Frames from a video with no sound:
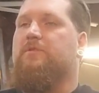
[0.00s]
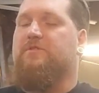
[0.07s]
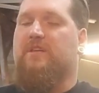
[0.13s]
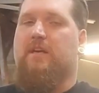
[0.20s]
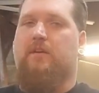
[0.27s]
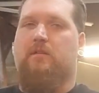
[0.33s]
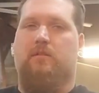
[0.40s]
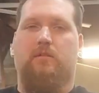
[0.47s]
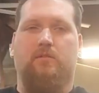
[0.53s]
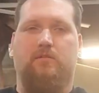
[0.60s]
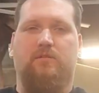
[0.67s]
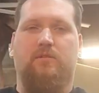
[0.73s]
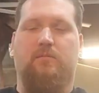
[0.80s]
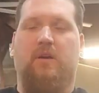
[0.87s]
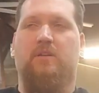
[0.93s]
was getting a little
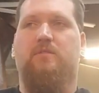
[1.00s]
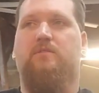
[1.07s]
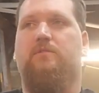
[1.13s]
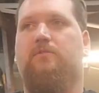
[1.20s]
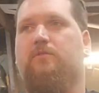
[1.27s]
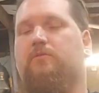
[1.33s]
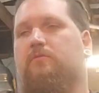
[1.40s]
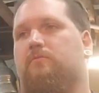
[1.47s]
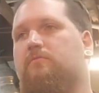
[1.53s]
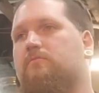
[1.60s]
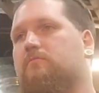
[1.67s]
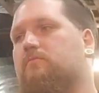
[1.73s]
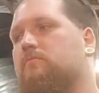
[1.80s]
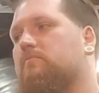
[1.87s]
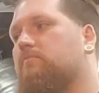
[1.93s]
too much to
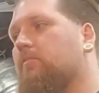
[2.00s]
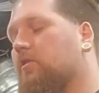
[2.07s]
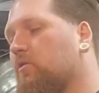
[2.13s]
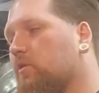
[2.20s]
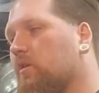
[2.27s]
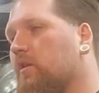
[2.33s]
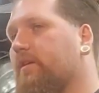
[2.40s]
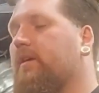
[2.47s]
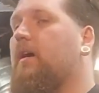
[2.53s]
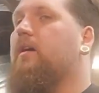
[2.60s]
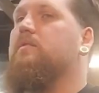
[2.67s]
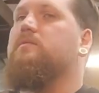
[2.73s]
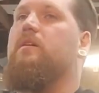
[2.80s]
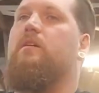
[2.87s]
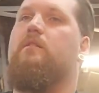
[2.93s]
record all the
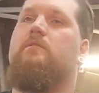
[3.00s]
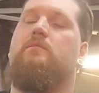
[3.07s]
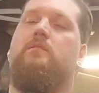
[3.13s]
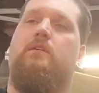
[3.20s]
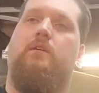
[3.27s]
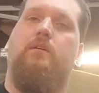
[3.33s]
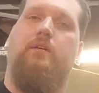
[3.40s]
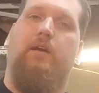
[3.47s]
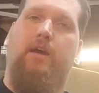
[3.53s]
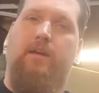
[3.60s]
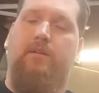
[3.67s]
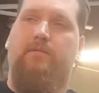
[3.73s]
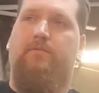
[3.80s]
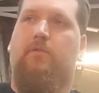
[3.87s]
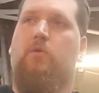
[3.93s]
content,
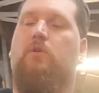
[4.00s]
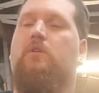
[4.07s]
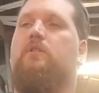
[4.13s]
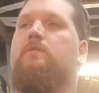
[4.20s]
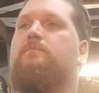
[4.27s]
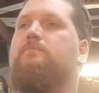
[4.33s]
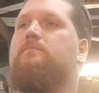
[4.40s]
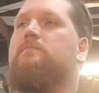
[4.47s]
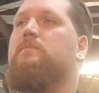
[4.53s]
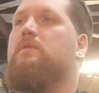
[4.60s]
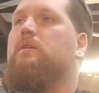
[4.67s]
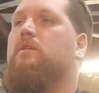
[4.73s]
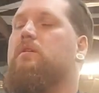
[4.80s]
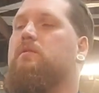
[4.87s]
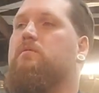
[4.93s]
edit for him,
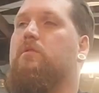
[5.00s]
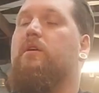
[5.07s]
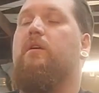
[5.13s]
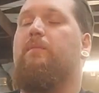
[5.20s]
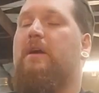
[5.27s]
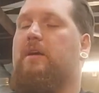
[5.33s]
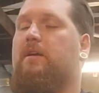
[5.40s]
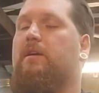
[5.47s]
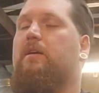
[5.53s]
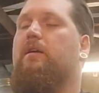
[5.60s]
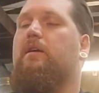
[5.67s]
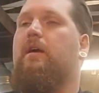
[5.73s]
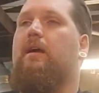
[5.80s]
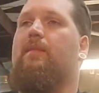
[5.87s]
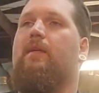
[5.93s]
well, him
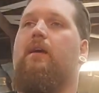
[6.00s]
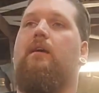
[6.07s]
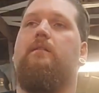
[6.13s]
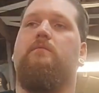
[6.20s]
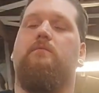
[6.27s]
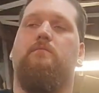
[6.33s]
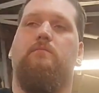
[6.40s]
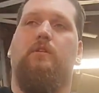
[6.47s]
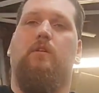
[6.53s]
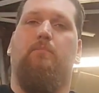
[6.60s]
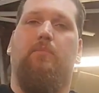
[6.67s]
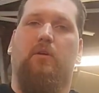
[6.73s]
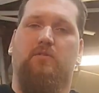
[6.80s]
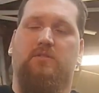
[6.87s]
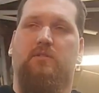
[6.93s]
editing, and then, you know,
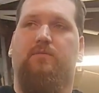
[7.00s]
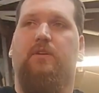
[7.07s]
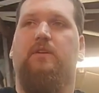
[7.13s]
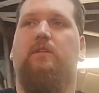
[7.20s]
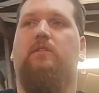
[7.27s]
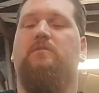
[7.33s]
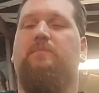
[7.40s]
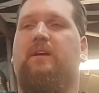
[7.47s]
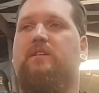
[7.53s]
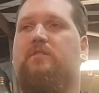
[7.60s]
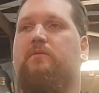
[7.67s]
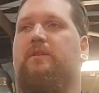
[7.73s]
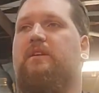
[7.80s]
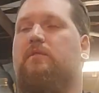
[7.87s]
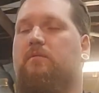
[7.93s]
posting the videos, making
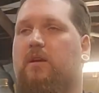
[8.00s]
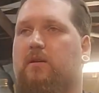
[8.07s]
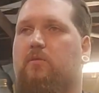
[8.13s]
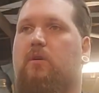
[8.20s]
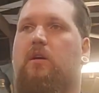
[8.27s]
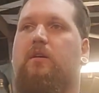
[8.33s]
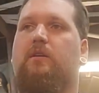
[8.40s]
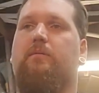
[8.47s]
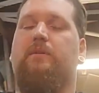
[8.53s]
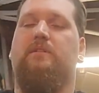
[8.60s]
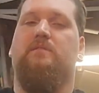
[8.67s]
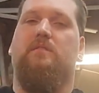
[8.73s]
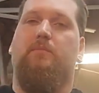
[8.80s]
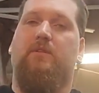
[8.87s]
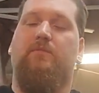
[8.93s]
sure we get the right quality,
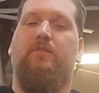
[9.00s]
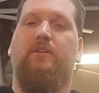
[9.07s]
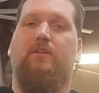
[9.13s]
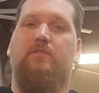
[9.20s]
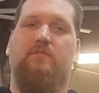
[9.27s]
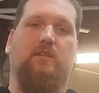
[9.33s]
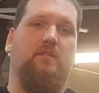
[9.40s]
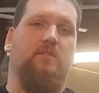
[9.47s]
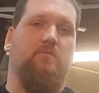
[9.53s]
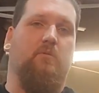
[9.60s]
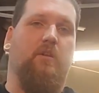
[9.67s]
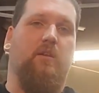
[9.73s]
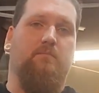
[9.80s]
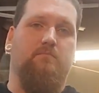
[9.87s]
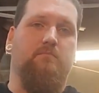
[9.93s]
because some of the videos like this
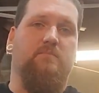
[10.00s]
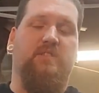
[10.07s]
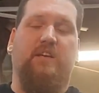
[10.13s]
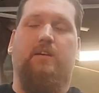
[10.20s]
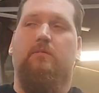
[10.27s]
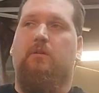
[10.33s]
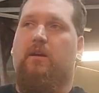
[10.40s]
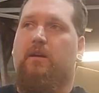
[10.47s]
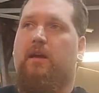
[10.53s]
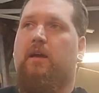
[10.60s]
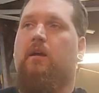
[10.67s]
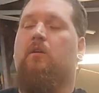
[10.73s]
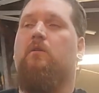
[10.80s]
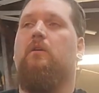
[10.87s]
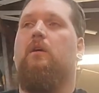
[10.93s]
one I'm taking right
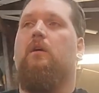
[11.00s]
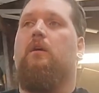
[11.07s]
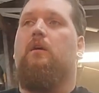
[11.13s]
now,